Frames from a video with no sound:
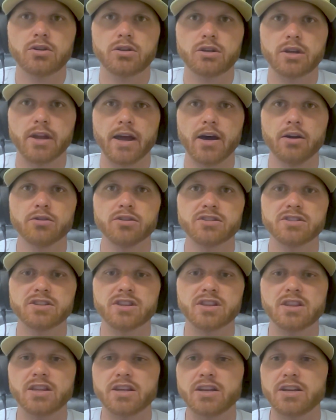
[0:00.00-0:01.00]
how does
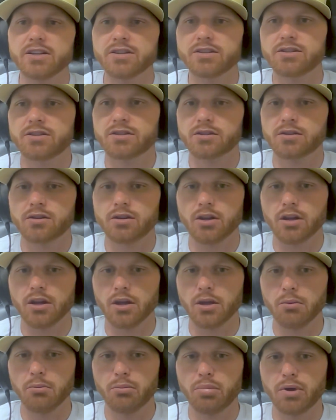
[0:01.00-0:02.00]
this
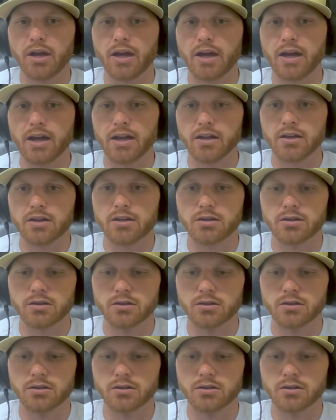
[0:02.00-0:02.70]
impact